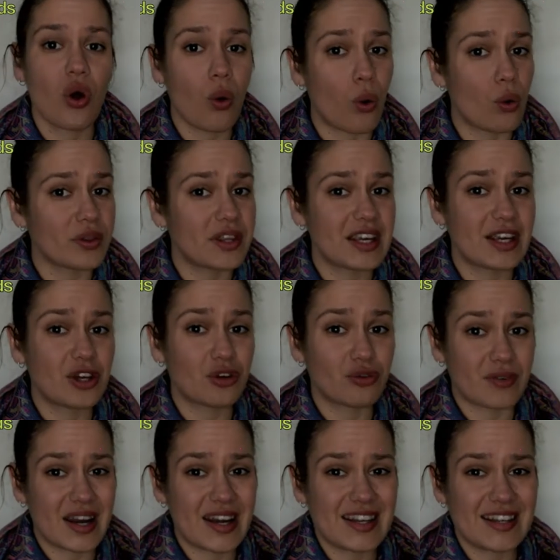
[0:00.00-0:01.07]
or the
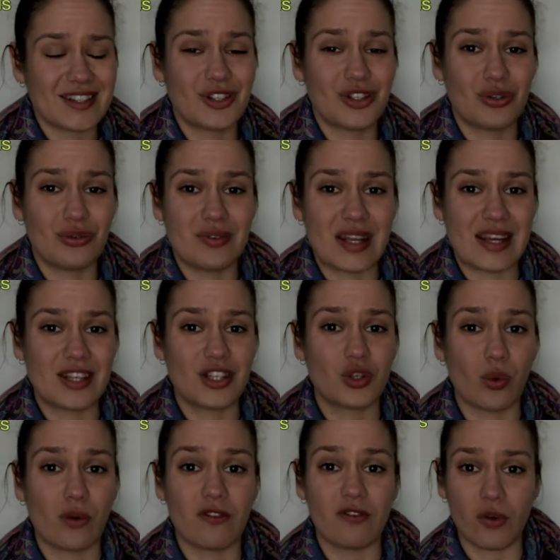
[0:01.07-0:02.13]
ingredients you need
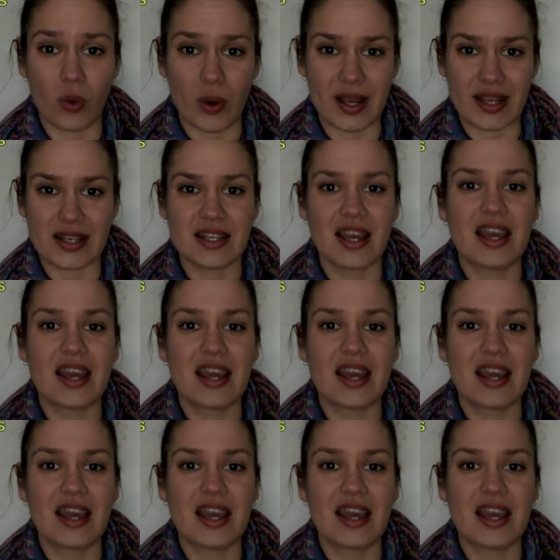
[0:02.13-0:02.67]
to avoid